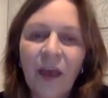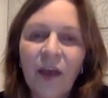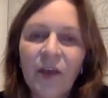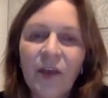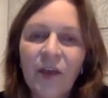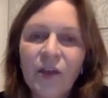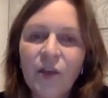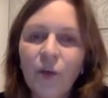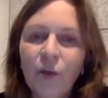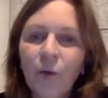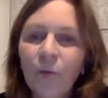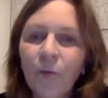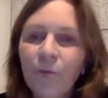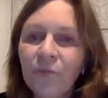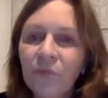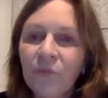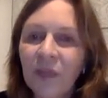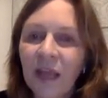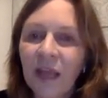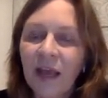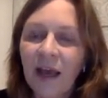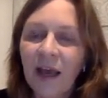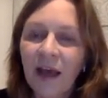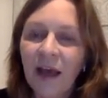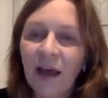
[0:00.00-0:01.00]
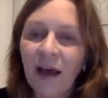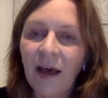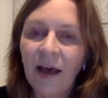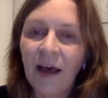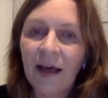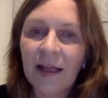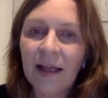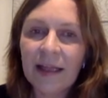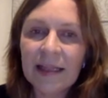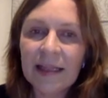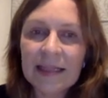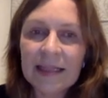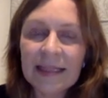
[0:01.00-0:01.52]
So uh,
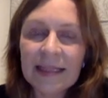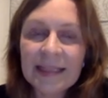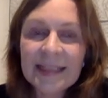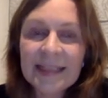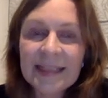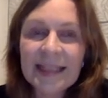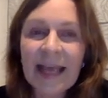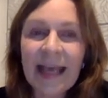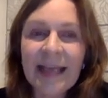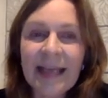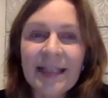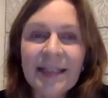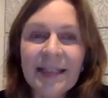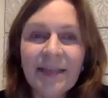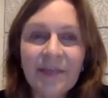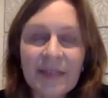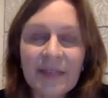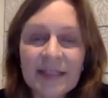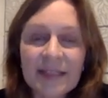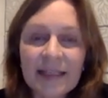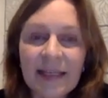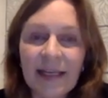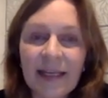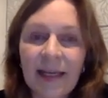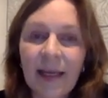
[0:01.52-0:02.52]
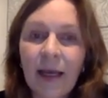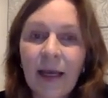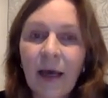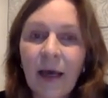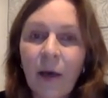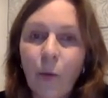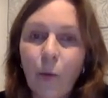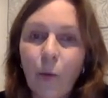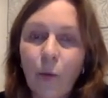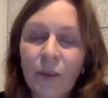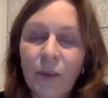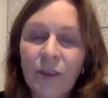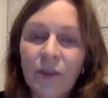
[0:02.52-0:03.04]
this activity
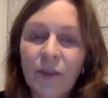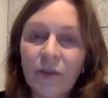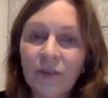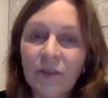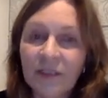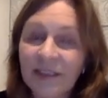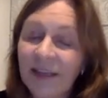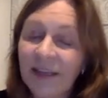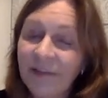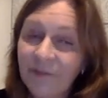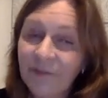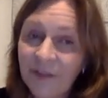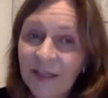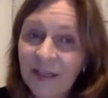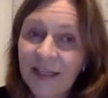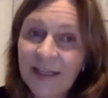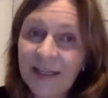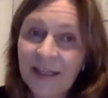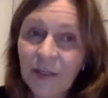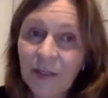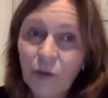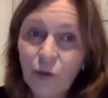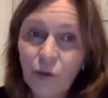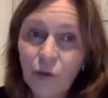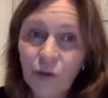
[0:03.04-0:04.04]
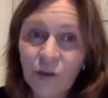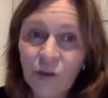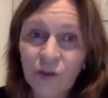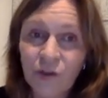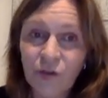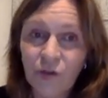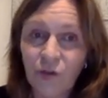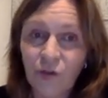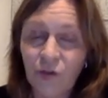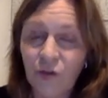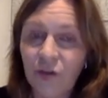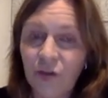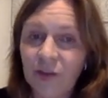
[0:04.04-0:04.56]
would definitely cool the
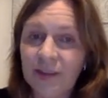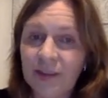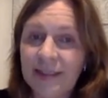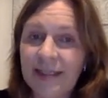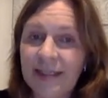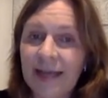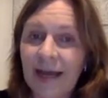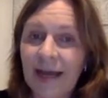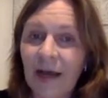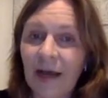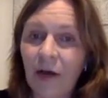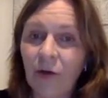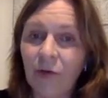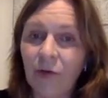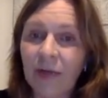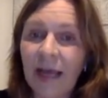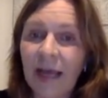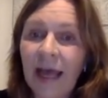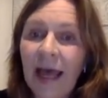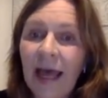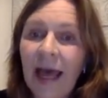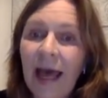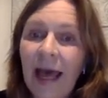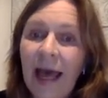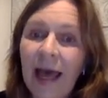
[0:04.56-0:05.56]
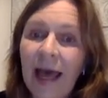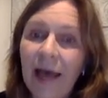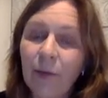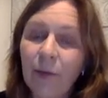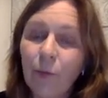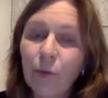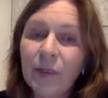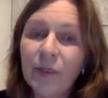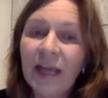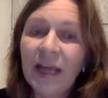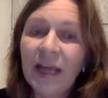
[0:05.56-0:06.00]
students down and would